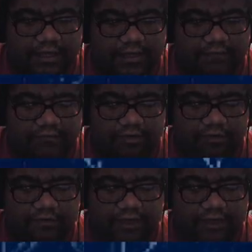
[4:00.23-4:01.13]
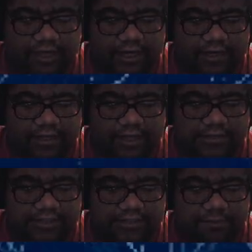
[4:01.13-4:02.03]
never thought of it like that. I
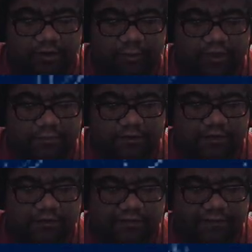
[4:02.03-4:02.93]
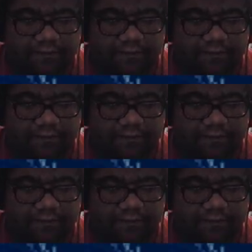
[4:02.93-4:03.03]
guess that's a better way to put it.